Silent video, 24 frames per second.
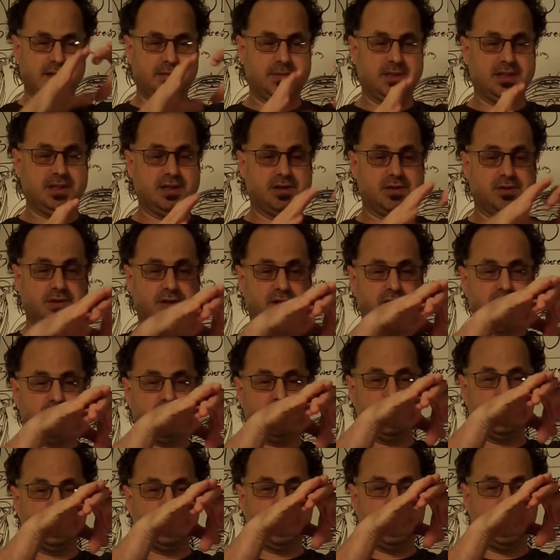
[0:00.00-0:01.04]
I mean, literally, you
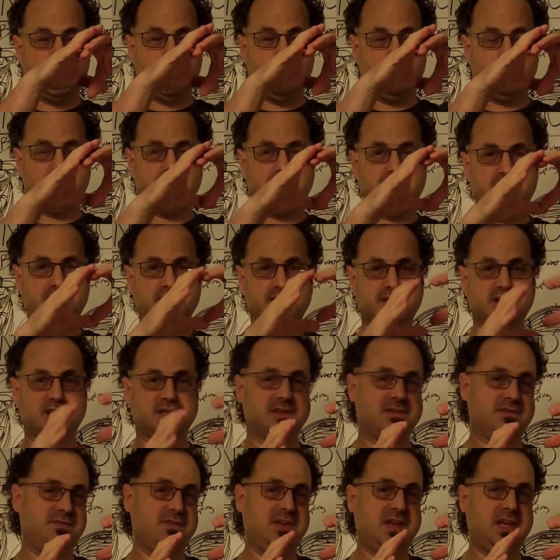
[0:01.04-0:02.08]
could coat the outside
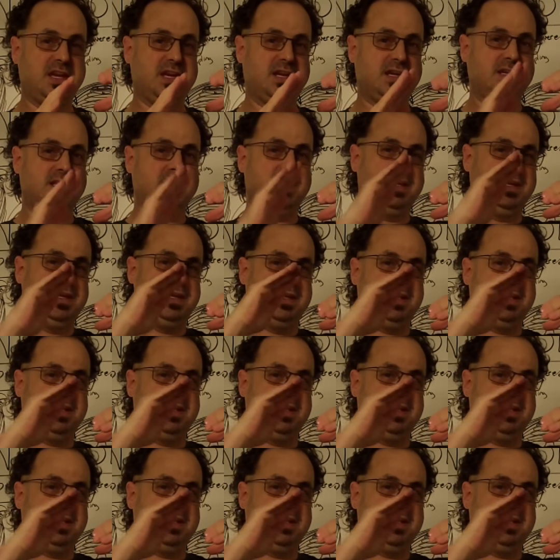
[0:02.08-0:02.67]
of the vein